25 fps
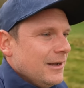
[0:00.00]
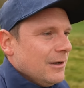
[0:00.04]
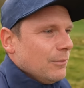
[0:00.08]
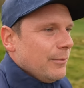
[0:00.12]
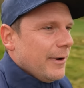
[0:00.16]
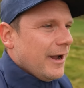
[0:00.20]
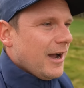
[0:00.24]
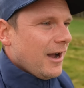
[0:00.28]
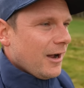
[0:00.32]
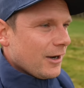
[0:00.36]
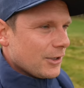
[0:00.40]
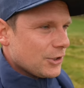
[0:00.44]

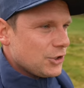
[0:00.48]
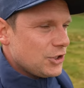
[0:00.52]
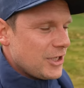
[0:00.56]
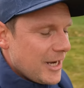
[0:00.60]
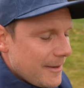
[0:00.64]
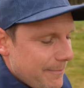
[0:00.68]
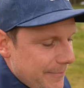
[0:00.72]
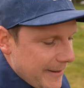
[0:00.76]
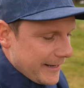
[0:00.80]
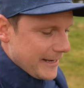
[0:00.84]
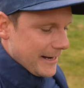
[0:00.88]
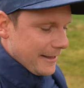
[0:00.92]
We are
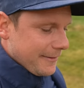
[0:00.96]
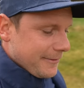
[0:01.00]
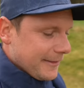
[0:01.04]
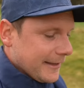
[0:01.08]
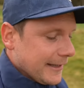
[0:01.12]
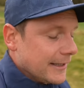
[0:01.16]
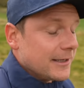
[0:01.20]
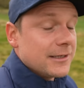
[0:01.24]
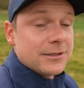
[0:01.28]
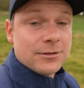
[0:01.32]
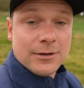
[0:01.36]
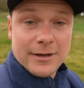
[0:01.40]
chipping, I
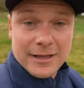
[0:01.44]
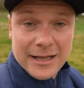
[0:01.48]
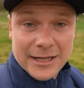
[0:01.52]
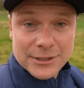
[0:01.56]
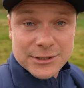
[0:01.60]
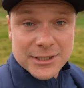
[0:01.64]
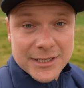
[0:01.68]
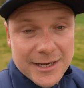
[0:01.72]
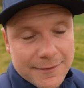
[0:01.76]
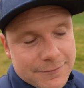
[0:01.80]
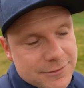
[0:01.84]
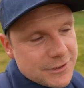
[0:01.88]
think, so it'll
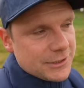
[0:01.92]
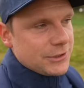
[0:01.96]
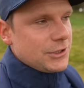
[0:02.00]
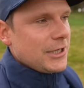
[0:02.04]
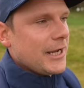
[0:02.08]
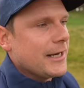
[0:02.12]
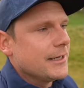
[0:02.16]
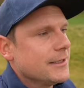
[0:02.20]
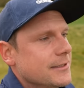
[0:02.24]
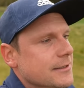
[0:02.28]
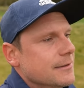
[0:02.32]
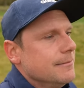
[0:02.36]
actually give us a
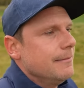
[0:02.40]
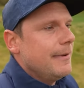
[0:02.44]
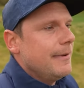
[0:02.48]
chance to